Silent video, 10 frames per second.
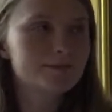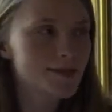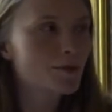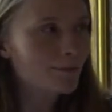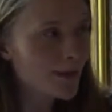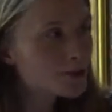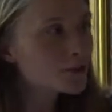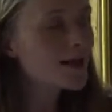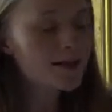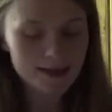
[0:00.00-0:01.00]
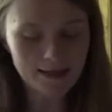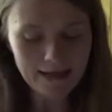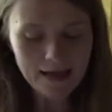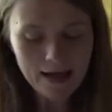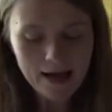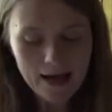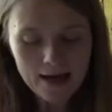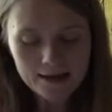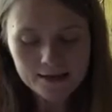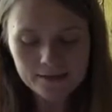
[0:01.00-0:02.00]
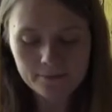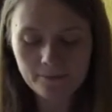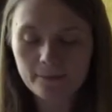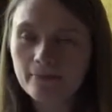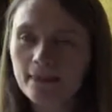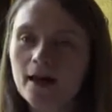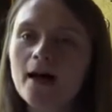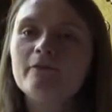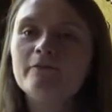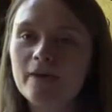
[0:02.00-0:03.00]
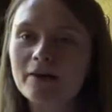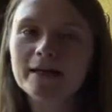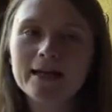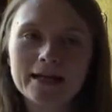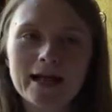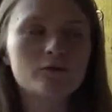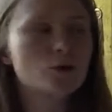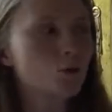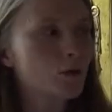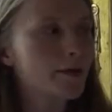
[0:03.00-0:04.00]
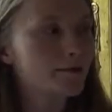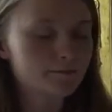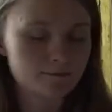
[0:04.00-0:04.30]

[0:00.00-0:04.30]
somewhat patronizingly, as a very clever woman